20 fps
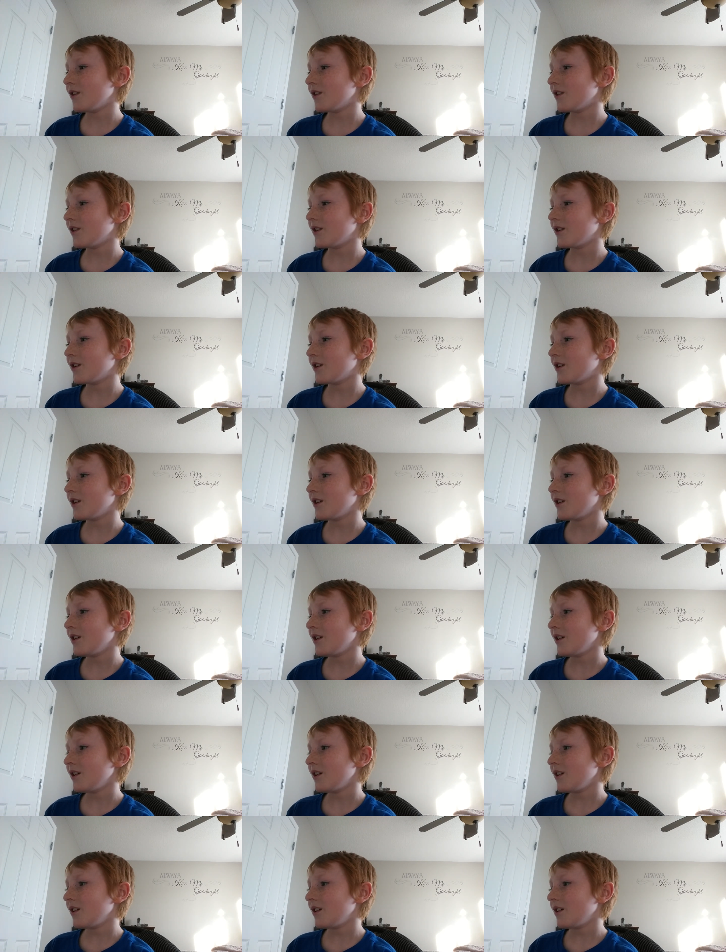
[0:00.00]

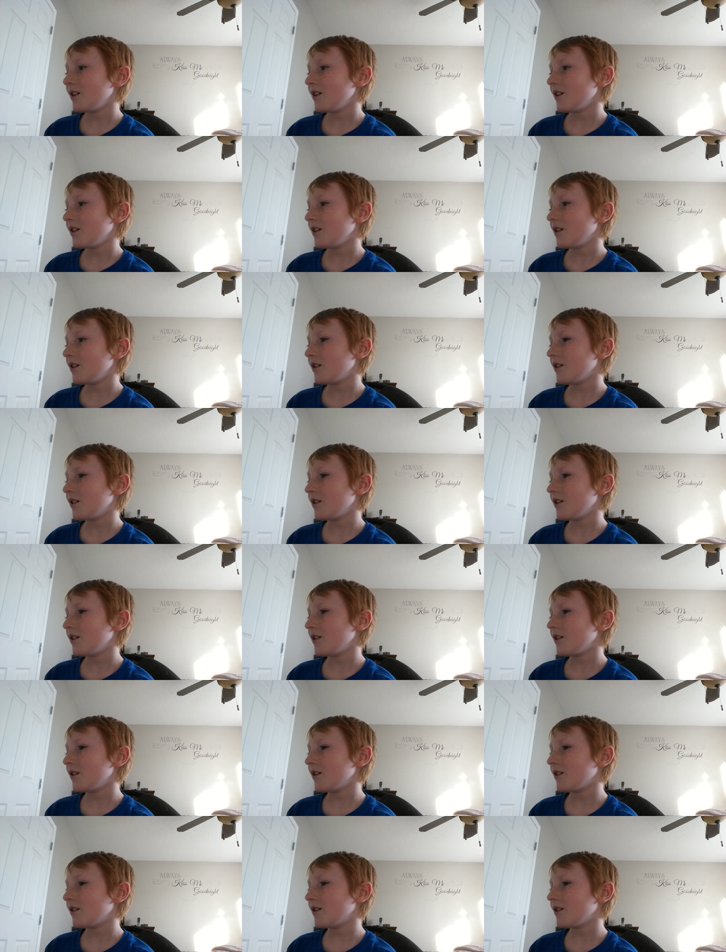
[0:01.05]

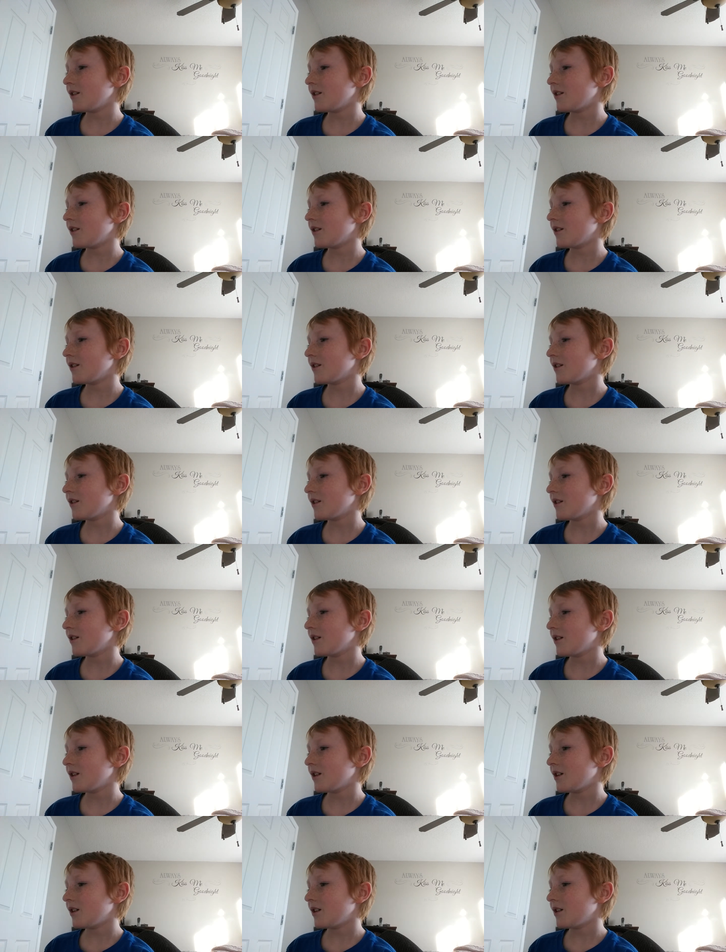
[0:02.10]

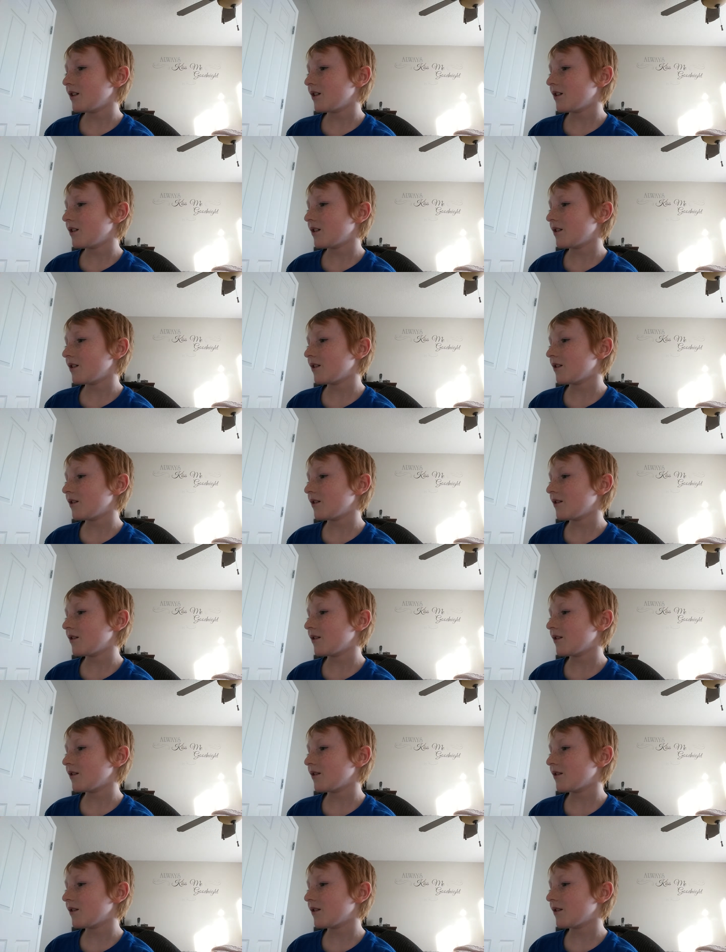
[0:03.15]
Nothing is said.